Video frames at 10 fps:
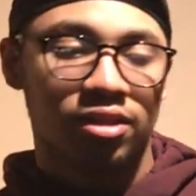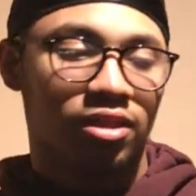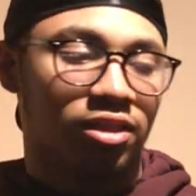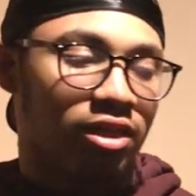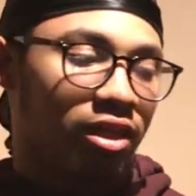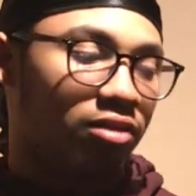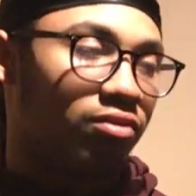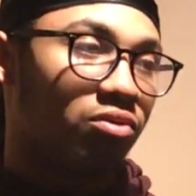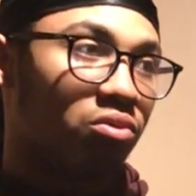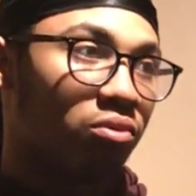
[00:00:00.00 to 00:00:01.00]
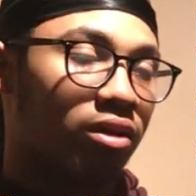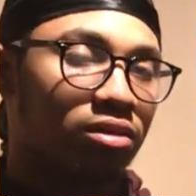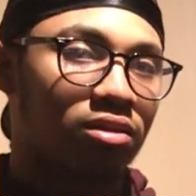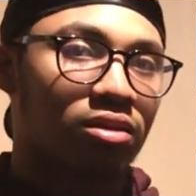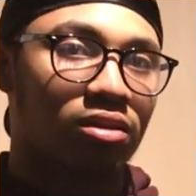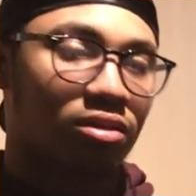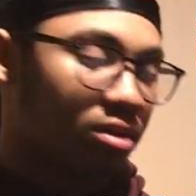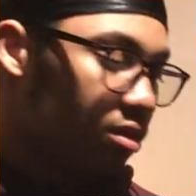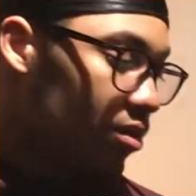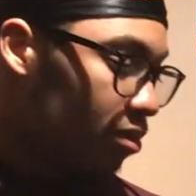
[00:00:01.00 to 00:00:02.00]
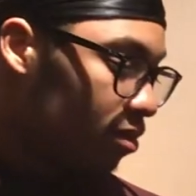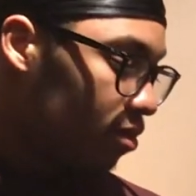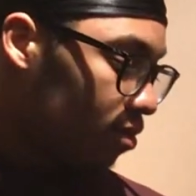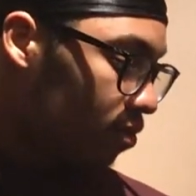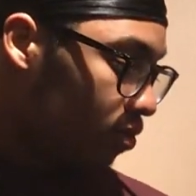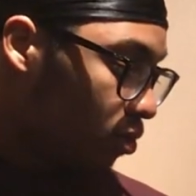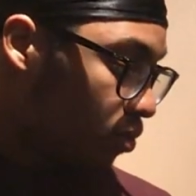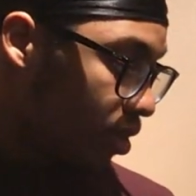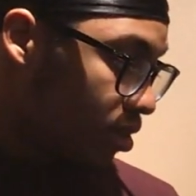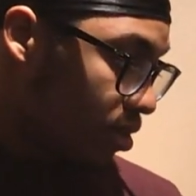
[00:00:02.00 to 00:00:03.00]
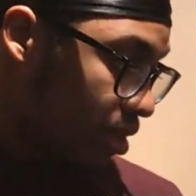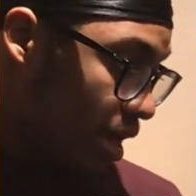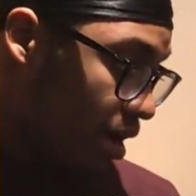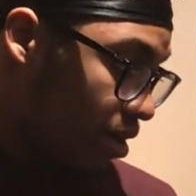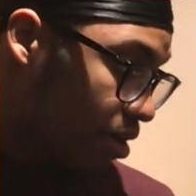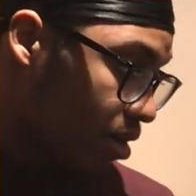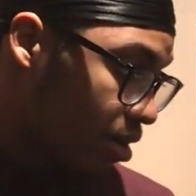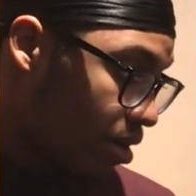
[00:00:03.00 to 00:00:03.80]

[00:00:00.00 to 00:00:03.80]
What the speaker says: to change food waste, because food waste is here,